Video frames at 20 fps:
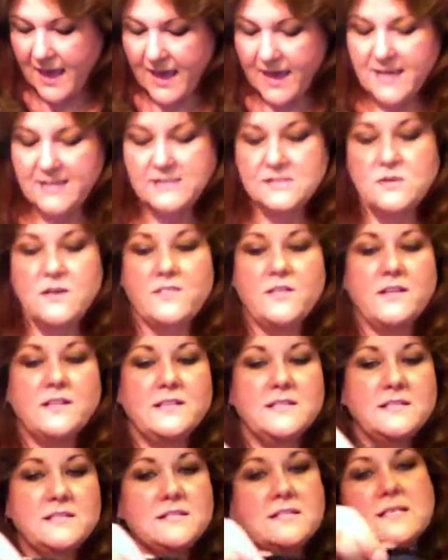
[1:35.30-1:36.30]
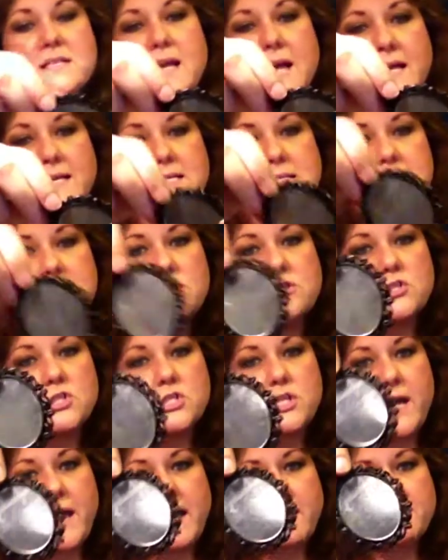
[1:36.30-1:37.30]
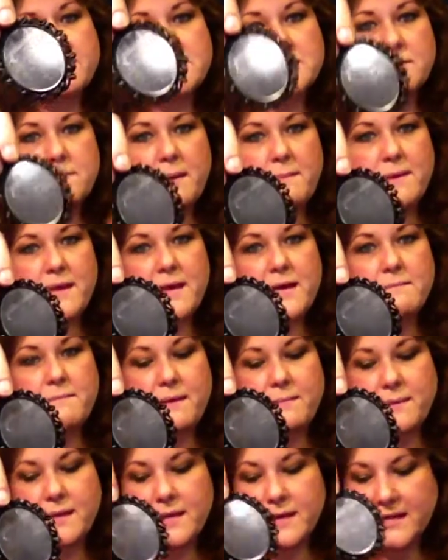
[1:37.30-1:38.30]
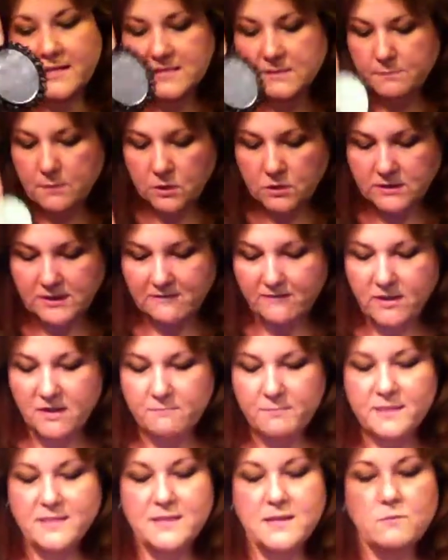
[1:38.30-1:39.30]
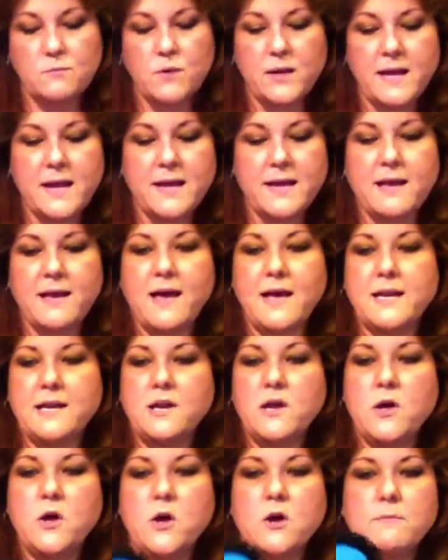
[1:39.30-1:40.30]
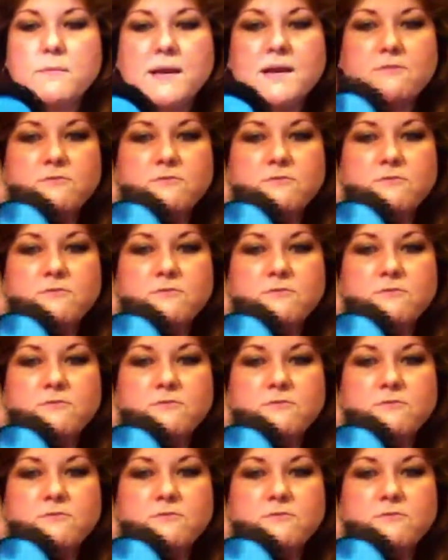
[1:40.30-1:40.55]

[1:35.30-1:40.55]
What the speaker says: and so I thought this is a nice little shape, so maybe I can make me a nice mold of it. But then when I got it home and I